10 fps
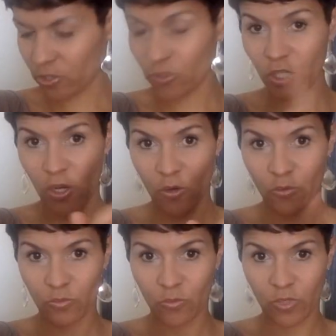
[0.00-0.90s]
You'll
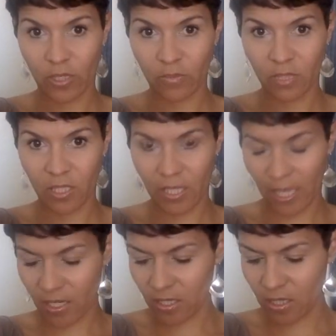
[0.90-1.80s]
know what I'm getting
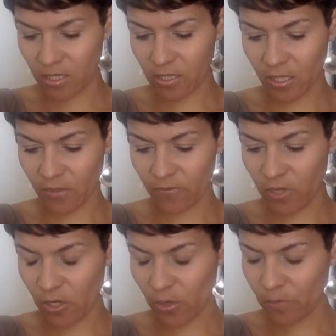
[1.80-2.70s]
at in the second
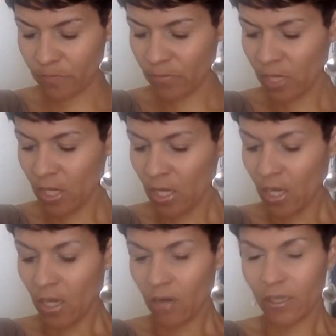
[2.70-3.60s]
video.
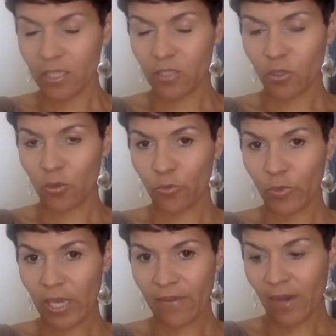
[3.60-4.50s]
All right, so
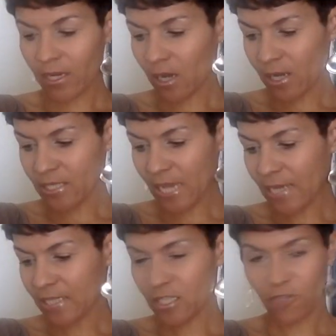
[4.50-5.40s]
we have eye
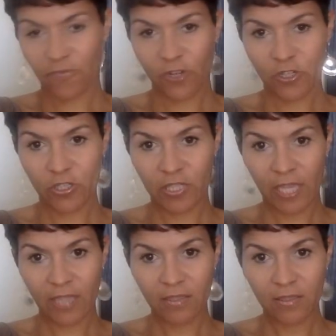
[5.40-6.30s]
contact as a first
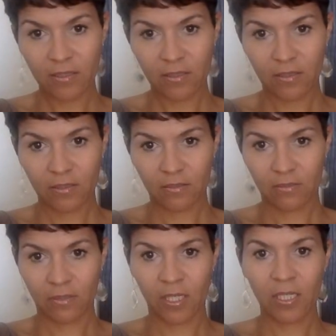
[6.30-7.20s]
sense.
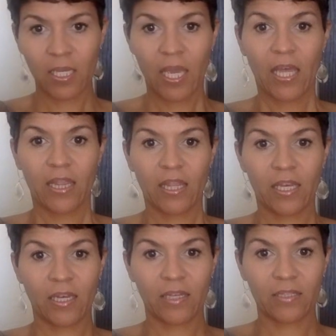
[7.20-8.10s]
Right?
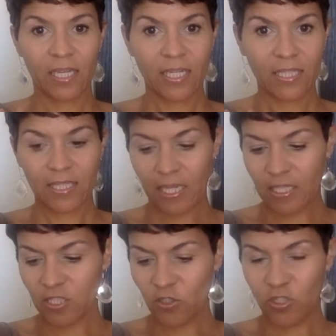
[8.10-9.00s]
The second
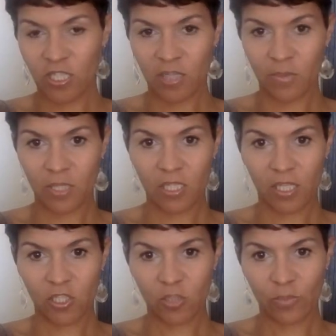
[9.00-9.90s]
sense, you see me
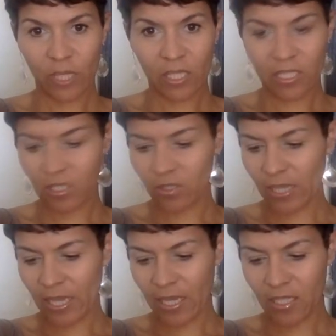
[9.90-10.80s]
touching Bella's little
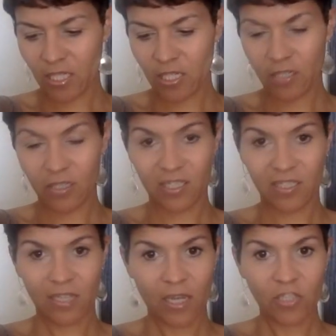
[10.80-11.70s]
hand here, is
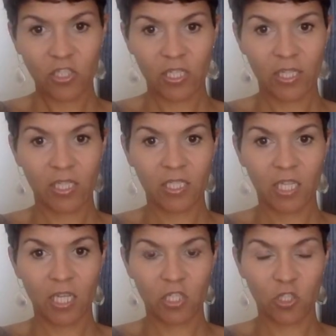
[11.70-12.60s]
touch, and I think
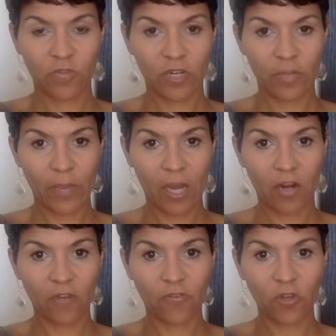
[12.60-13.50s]
touch is very
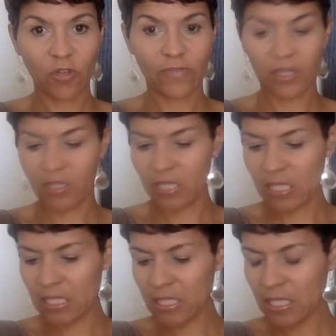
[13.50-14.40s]
powerful and very
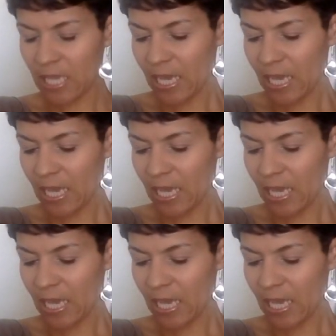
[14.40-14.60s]
needed.